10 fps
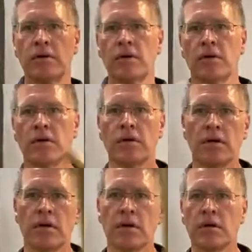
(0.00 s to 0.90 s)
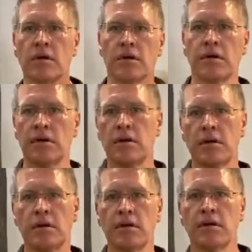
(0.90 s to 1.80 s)

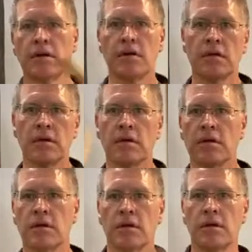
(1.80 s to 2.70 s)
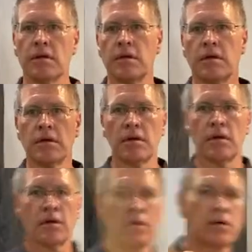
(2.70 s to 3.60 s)

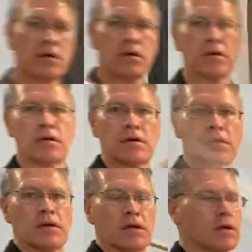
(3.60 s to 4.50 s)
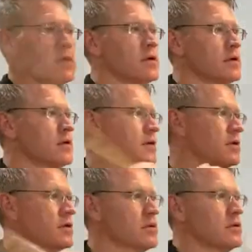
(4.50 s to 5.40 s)

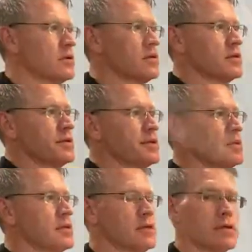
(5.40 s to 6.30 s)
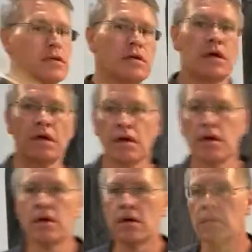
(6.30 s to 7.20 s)

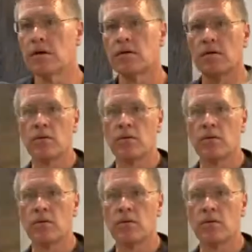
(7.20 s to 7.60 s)
(no one is talking)